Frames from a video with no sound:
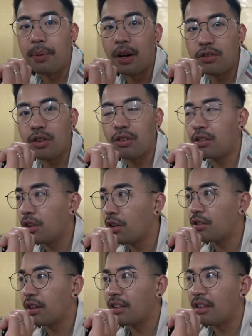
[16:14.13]
Pancho's
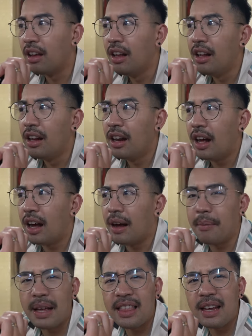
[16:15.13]
closes
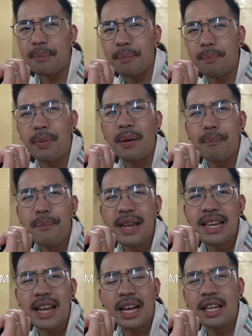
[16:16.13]
um, I think
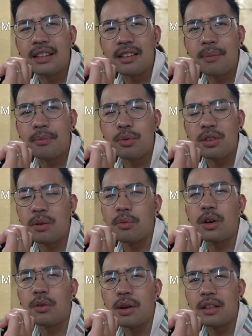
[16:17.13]
midnight, some
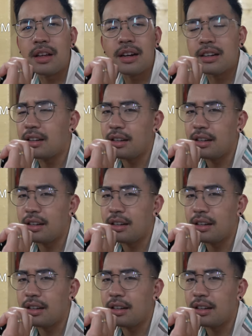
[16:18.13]
somewhere around there.